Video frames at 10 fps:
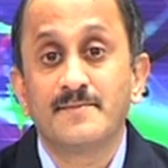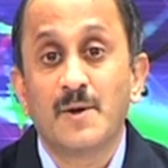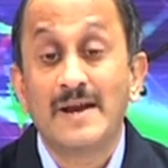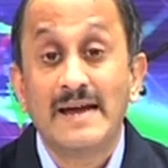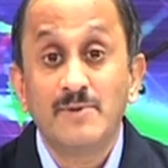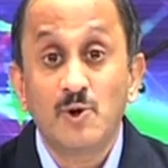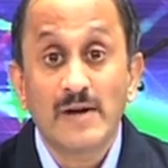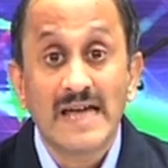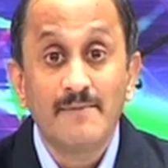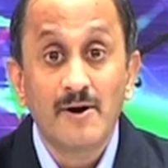When I am
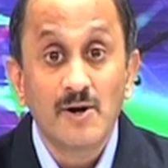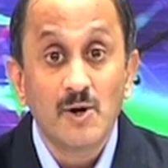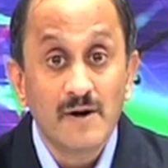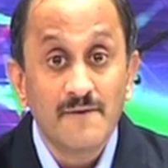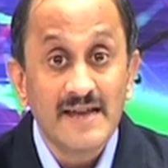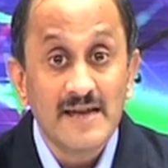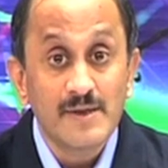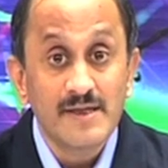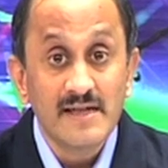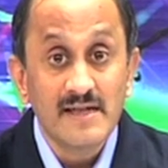talking about lower
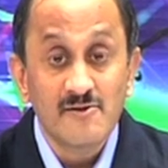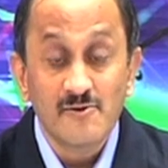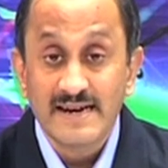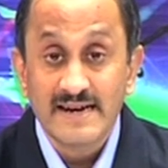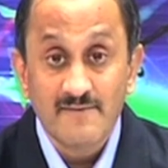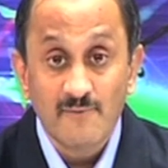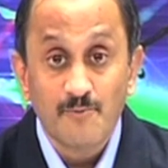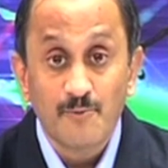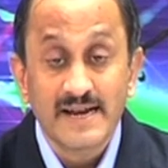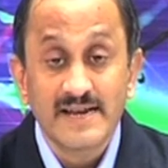frequencies, so in an
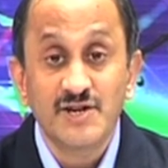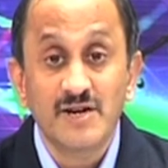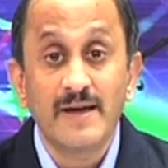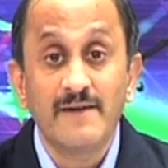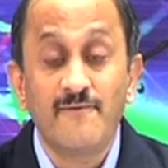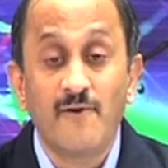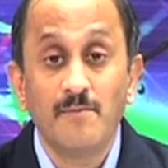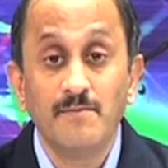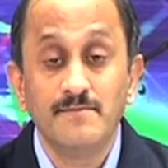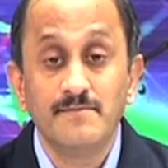evoked potential
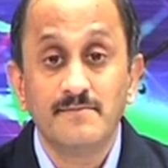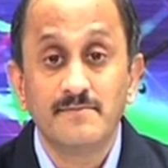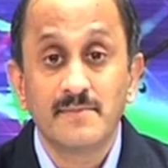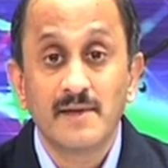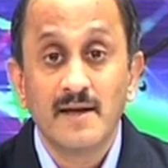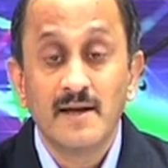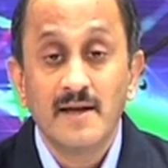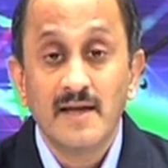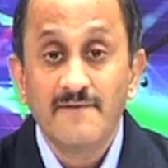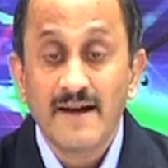waveform,
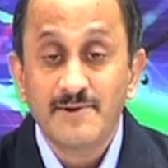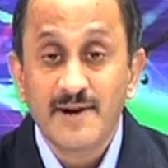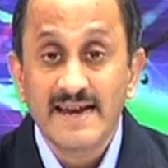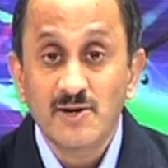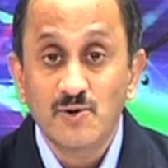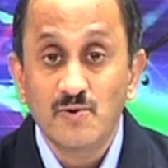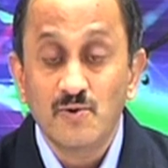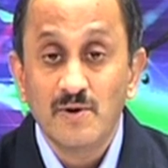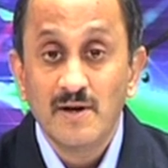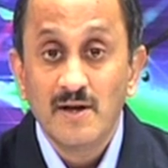if I am trying
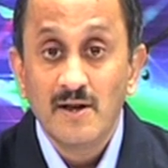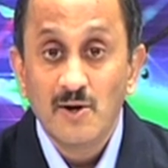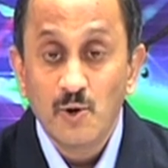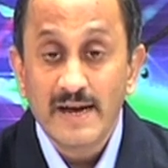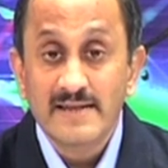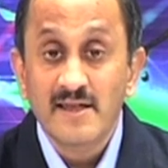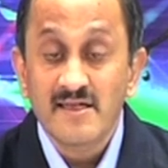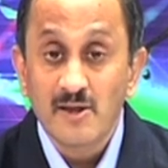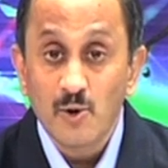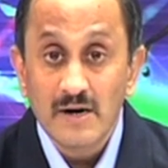to look at the
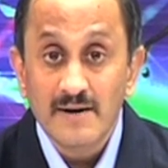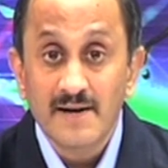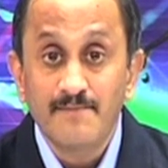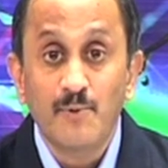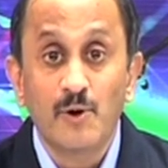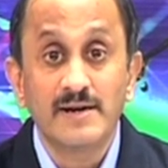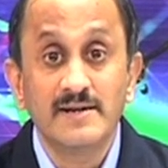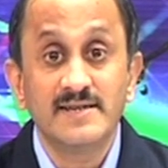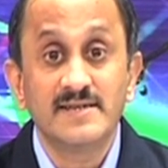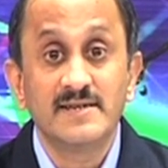slower
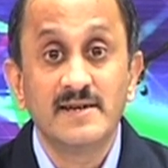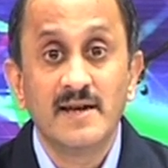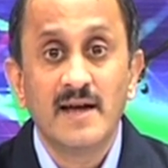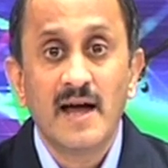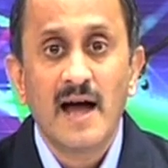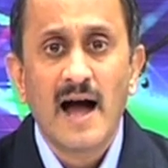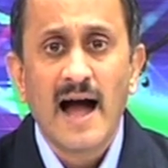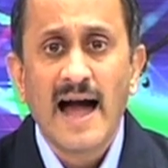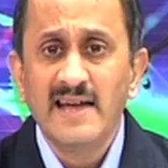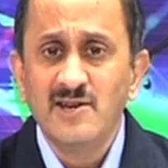components,
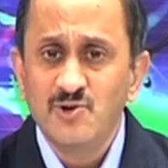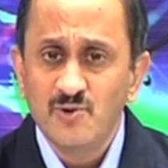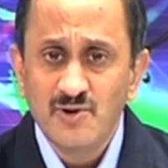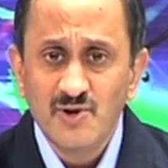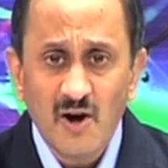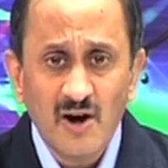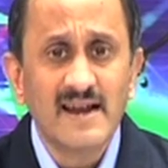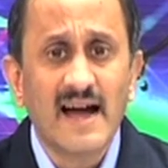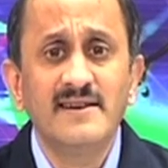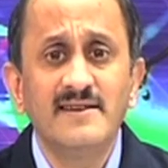I should
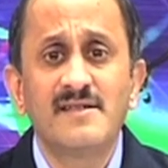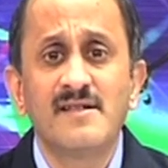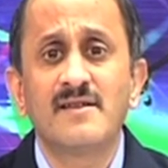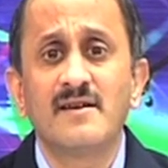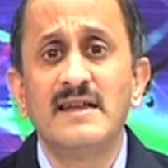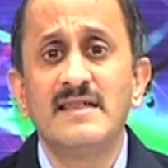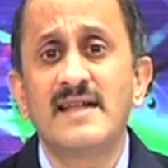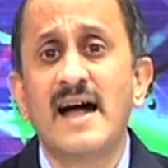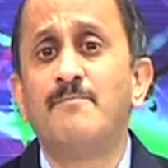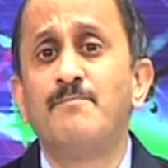not unnecessarily
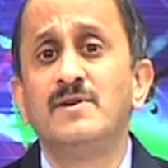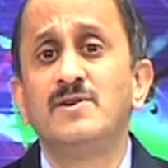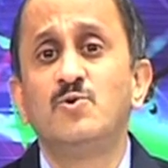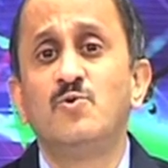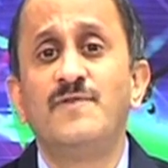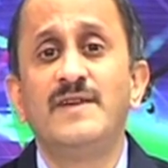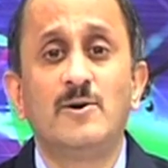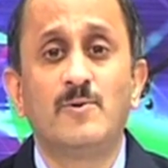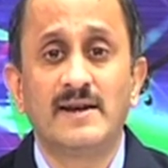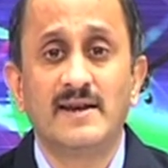sample too
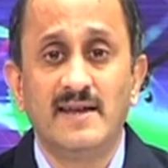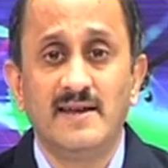frequently.